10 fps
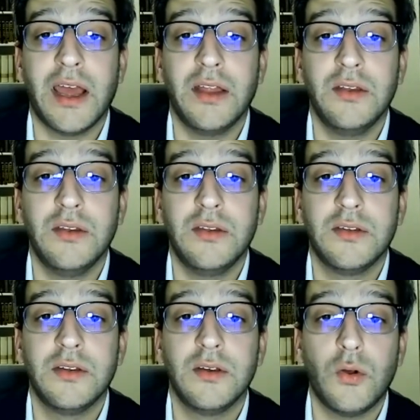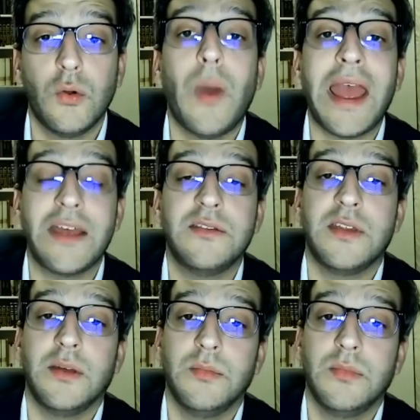and who wears
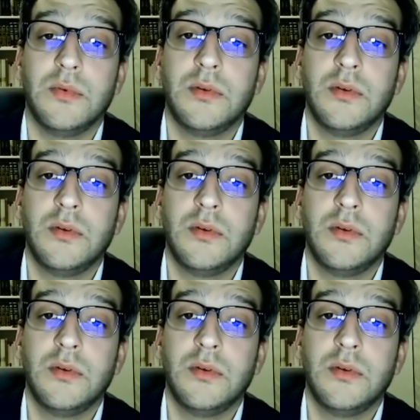them.